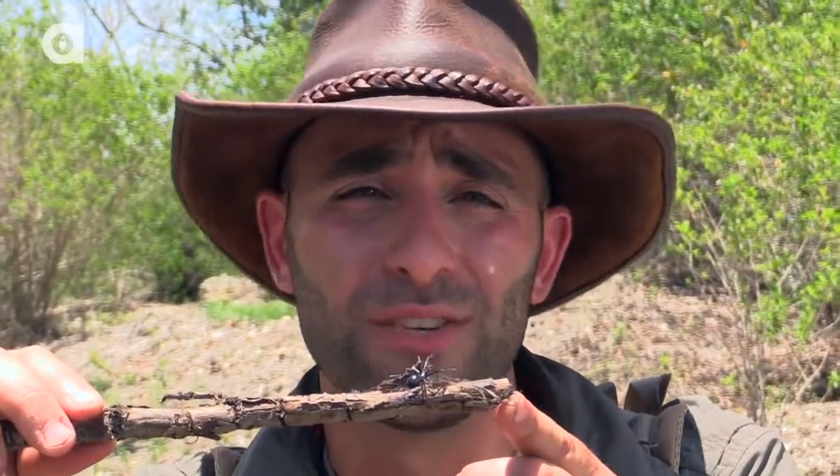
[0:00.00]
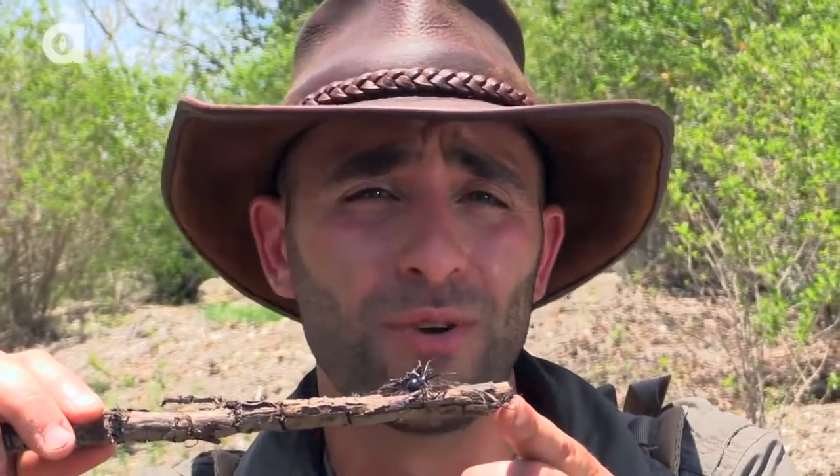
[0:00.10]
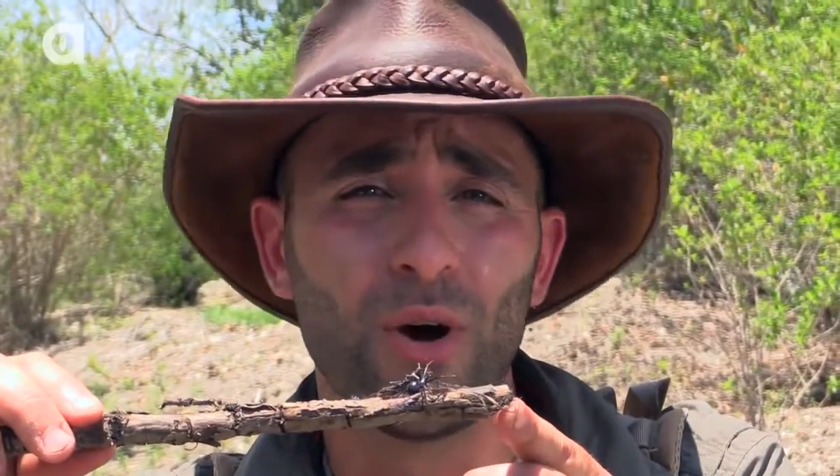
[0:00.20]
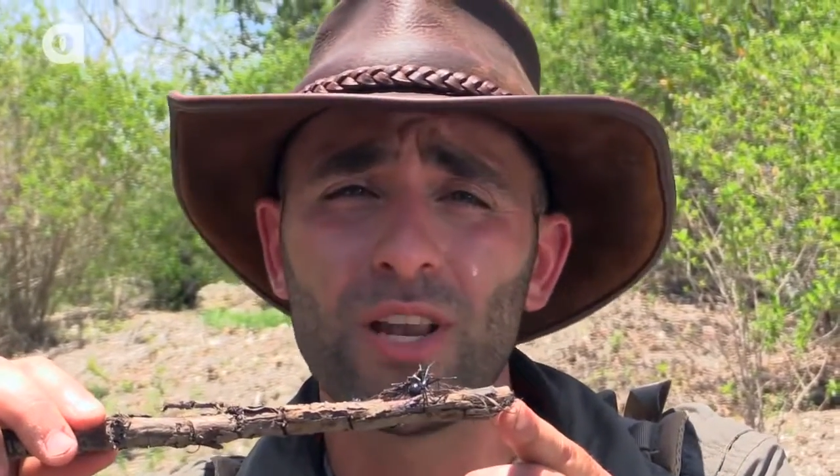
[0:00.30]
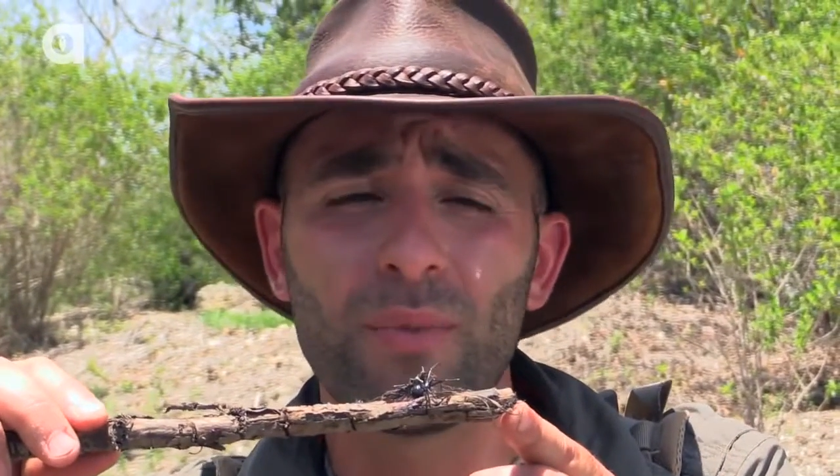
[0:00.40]
Do you
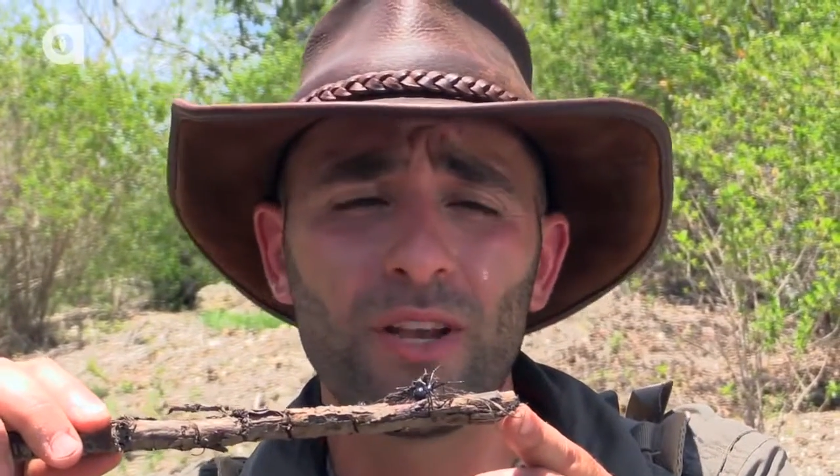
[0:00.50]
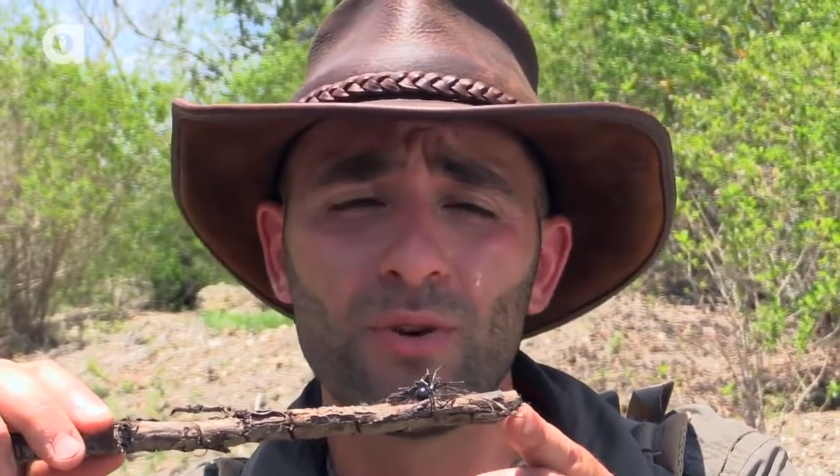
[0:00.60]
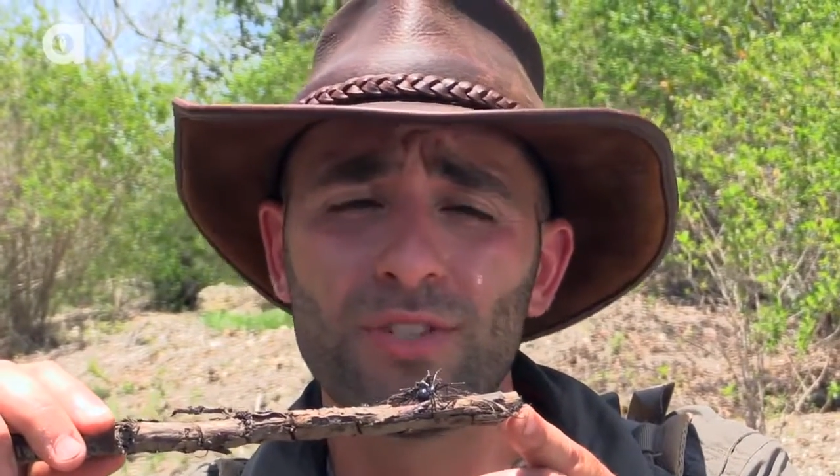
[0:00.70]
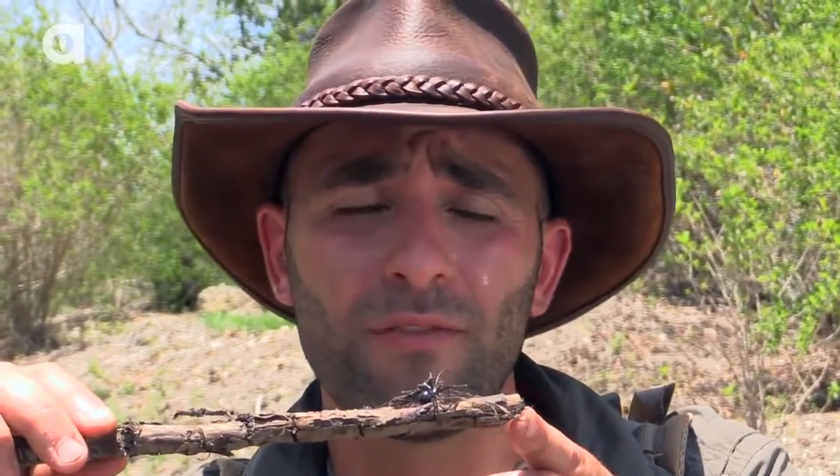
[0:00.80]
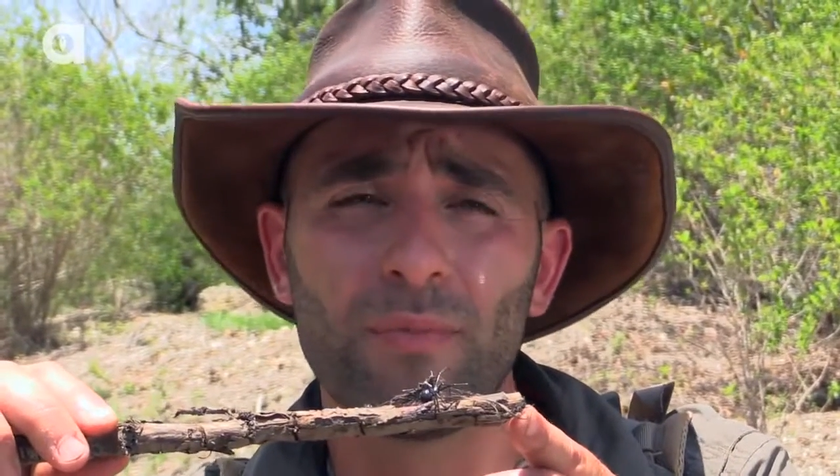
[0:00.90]
know anybody
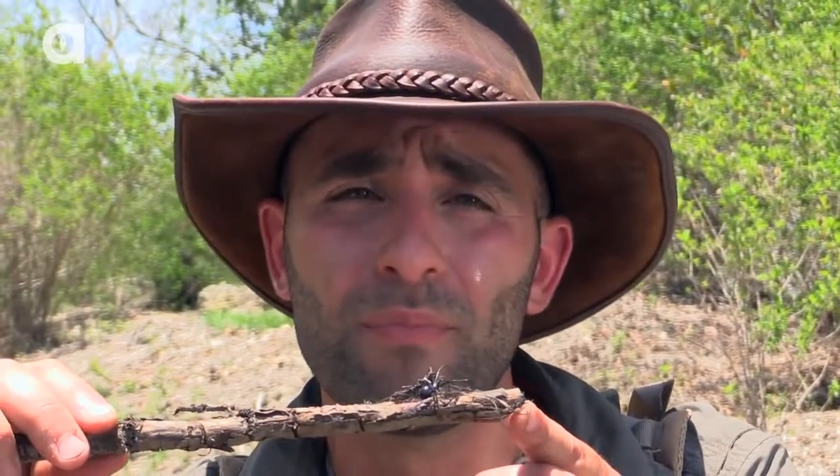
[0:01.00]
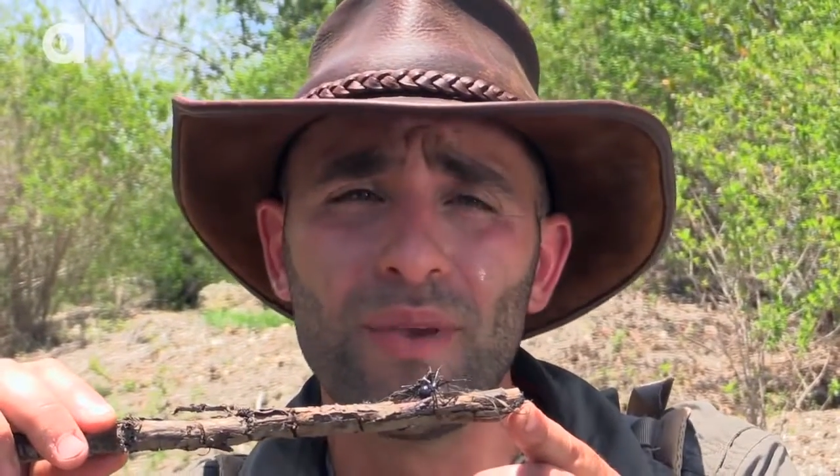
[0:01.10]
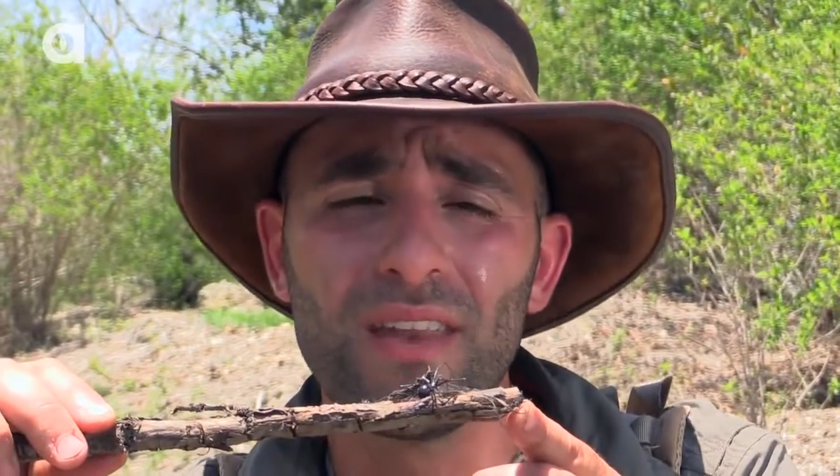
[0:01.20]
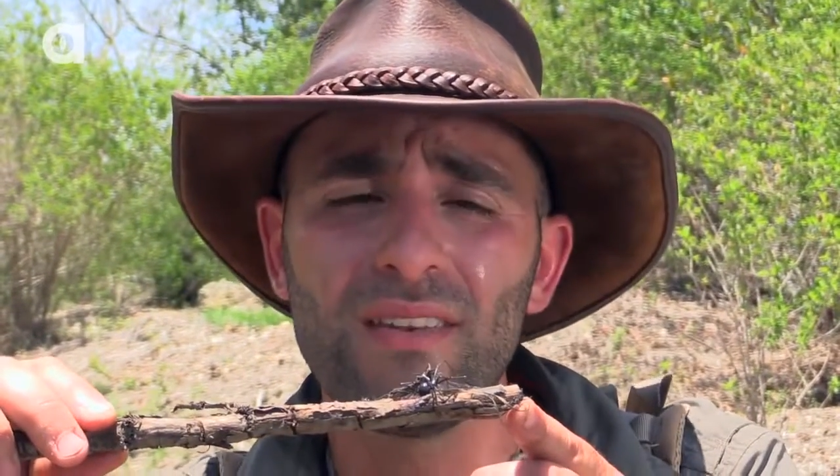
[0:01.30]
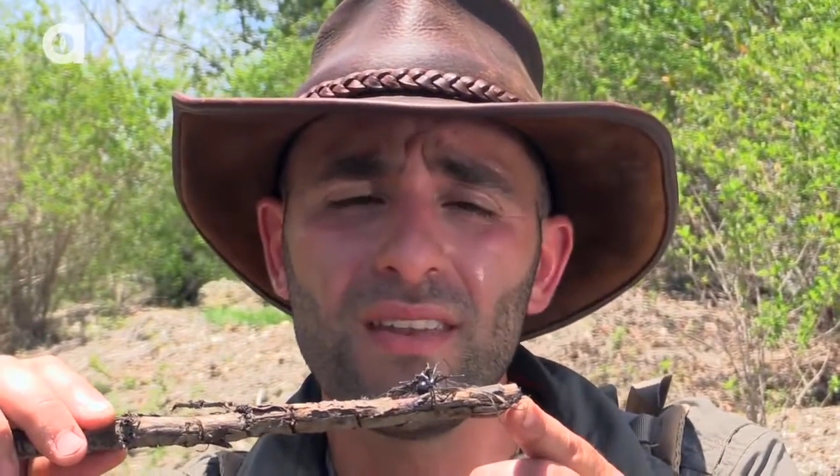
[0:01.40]
who's ever been bitten?